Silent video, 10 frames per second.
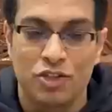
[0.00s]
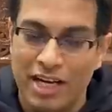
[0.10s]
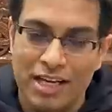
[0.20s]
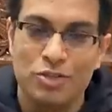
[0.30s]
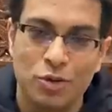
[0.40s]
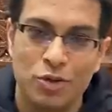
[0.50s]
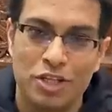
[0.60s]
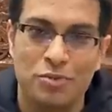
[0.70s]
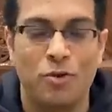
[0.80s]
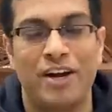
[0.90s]
So let us go to
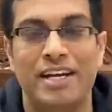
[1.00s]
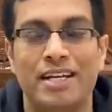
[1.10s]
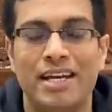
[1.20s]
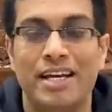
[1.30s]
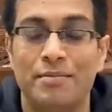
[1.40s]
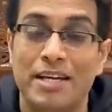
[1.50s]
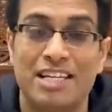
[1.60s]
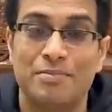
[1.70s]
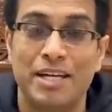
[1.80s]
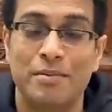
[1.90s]
this point and let me
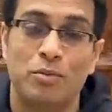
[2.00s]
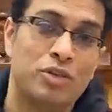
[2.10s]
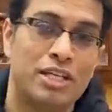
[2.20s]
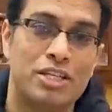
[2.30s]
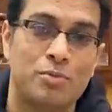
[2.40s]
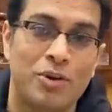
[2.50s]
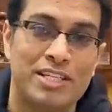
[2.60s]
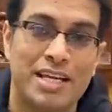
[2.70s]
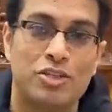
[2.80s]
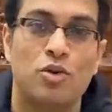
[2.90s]
explain both these
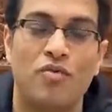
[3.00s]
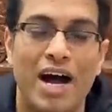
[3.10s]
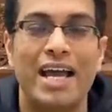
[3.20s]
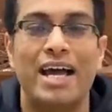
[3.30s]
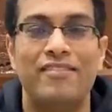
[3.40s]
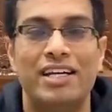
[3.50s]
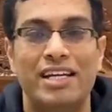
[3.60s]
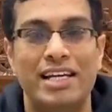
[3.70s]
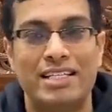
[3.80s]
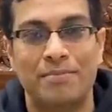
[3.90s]
points as to why I will
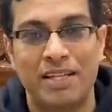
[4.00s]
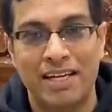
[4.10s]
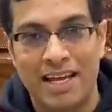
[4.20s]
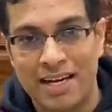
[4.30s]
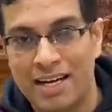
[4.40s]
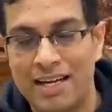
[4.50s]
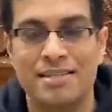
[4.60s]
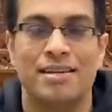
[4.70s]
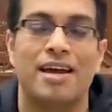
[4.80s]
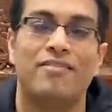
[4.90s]
delete something like
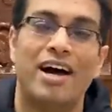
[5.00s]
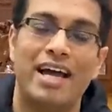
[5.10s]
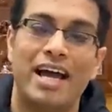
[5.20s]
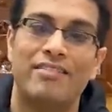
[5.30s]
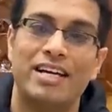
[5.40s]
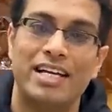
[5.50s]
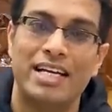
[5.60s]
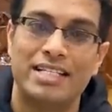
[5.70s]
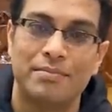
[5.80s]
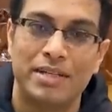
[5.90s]
Reliance and why I will
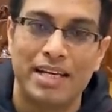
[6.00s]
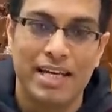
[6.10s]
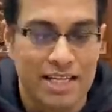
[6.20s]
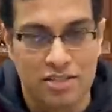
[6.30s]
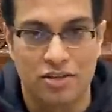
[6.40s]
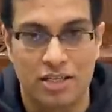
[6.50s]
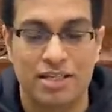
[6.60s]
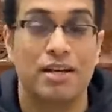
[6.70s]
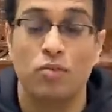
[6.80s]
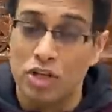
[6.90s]
delete something like Escorts
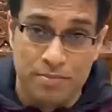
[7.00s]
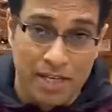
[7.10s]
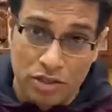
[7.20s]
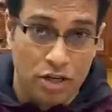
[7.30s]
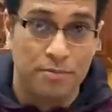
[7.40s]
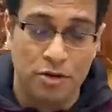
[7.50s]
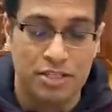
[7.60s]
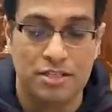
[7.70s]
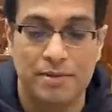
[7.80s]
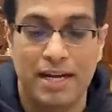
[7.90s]
and what's my thought
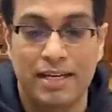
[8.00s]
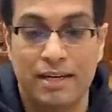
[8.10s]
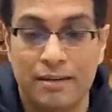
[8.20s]
process behind